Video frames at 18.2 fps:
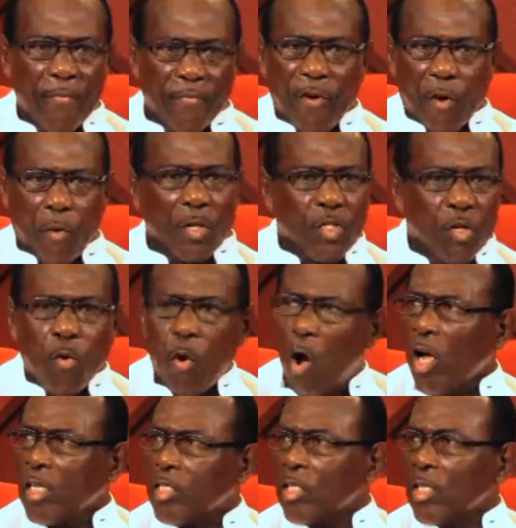from? What you
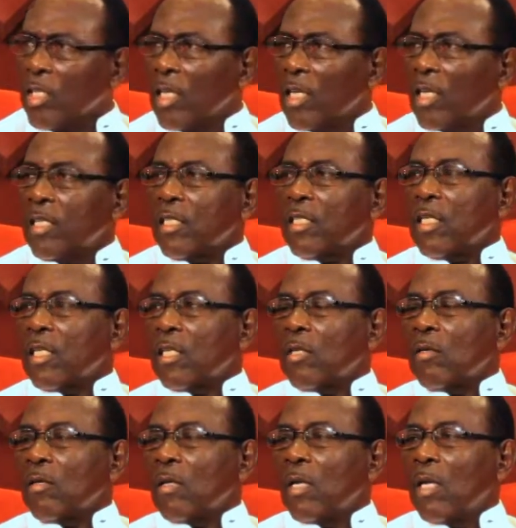want? You
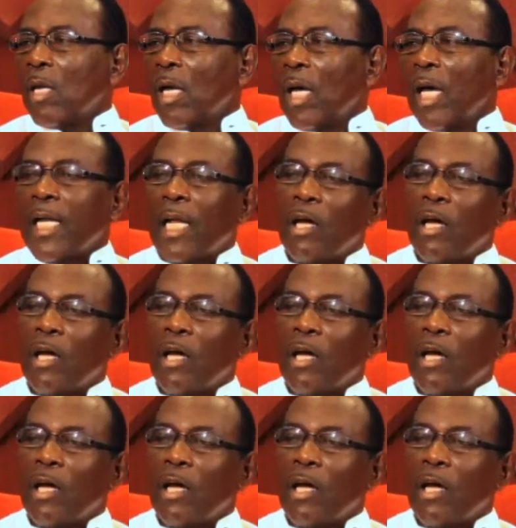know? And